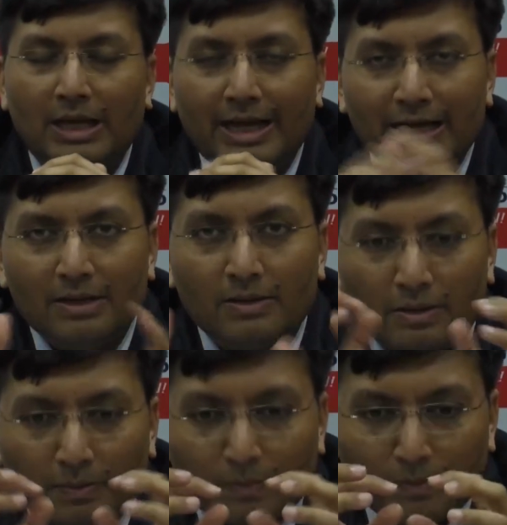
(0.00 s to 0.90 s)
and
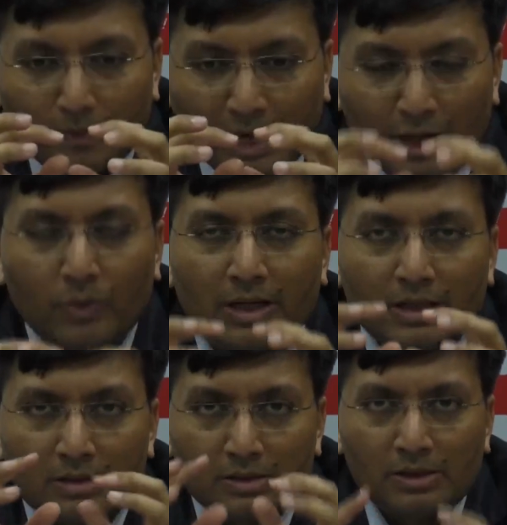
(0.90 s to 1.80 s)
allocate
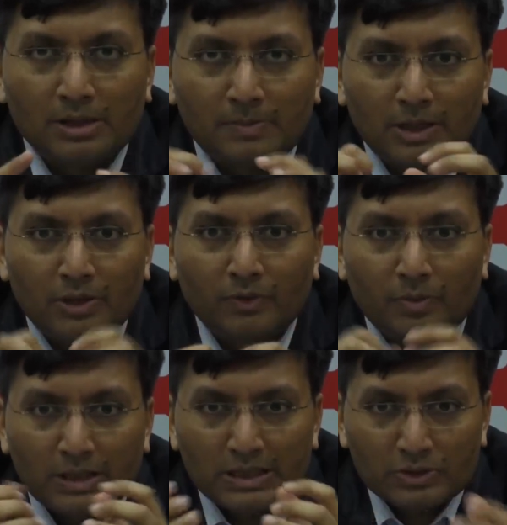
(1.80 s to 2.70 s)
a certain part of your
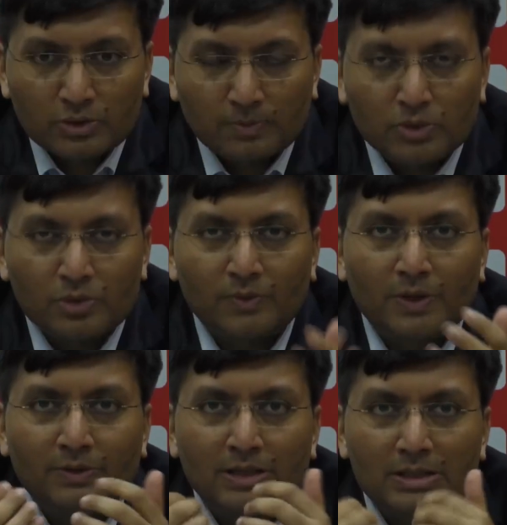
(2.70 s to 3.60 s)
money. So suppose you've
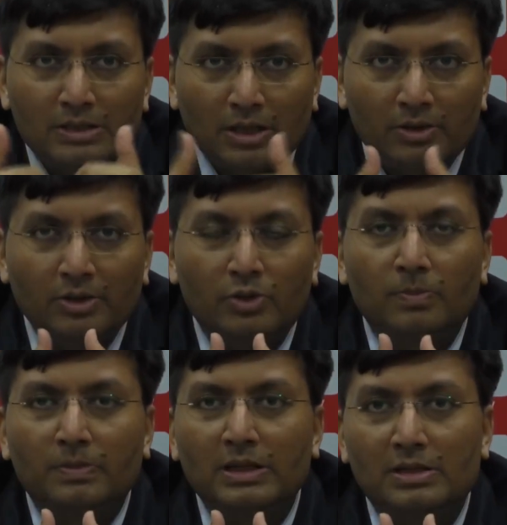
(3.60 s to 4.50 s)
given us 100
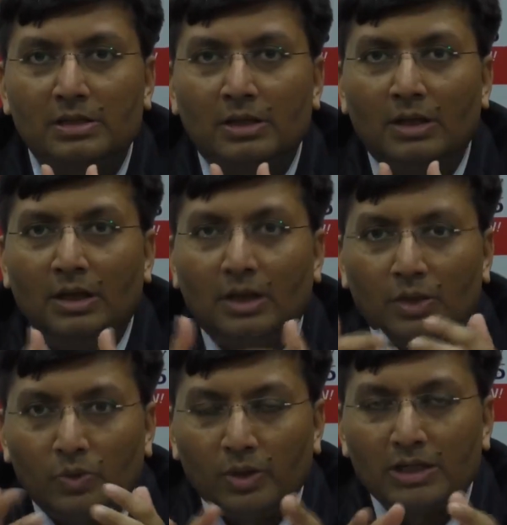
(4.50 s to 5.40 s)
rupees.
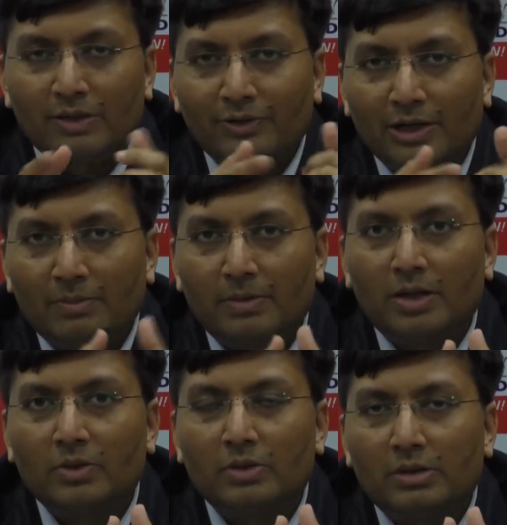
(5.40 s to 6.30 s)
Today roughly
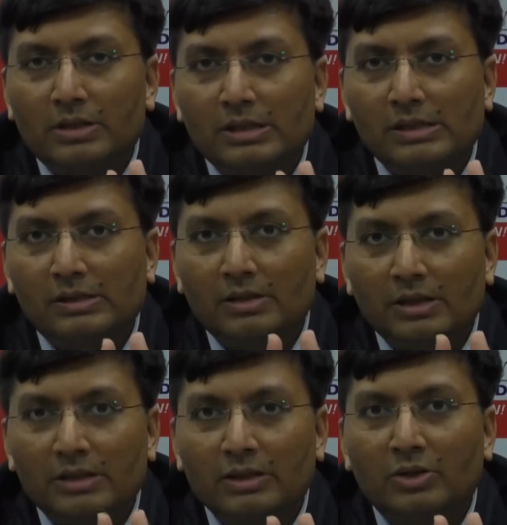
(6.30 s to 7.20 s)
about
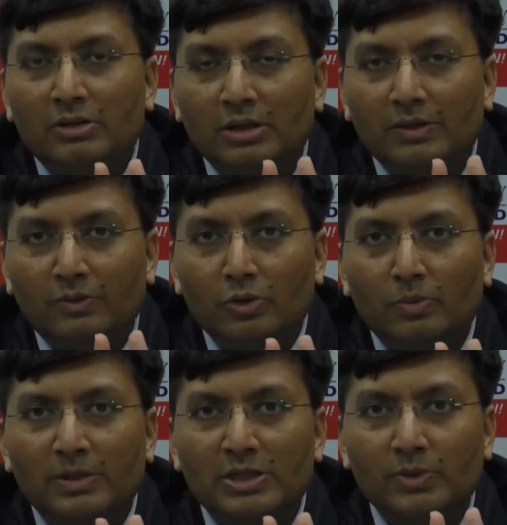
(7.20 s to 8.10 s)
33 or 34
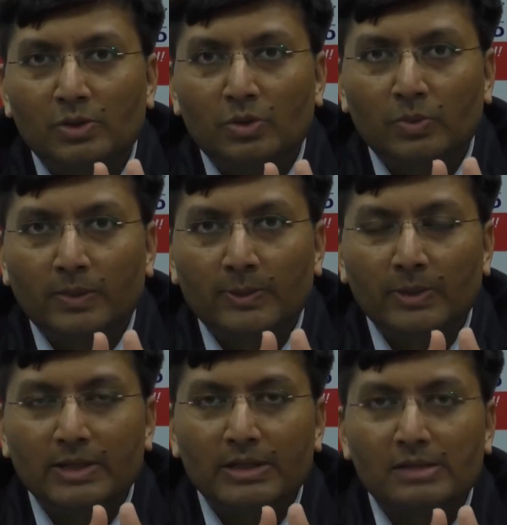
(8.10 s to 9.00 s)
rupees will go to
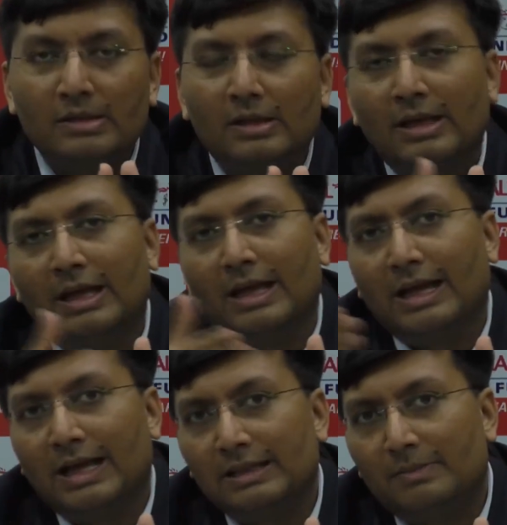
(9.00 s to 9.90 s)
equities
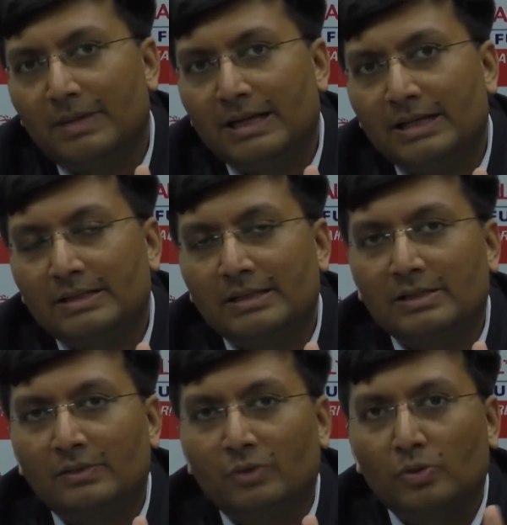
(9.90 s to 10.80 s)
and the balance
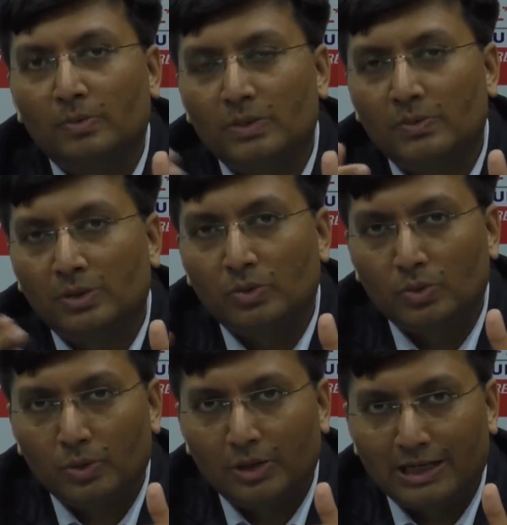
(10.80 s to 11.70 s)
64 rupees will go
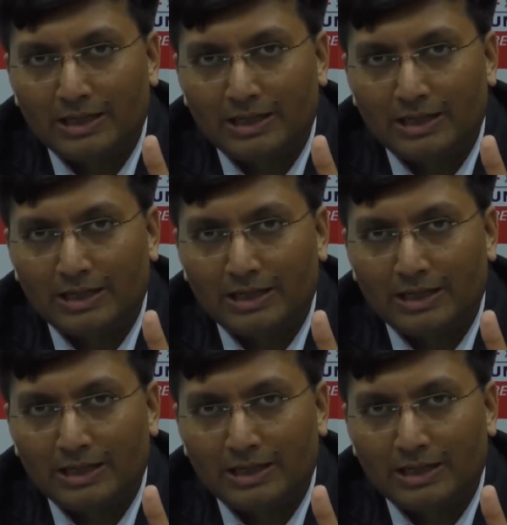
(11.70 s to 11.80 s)
to debt.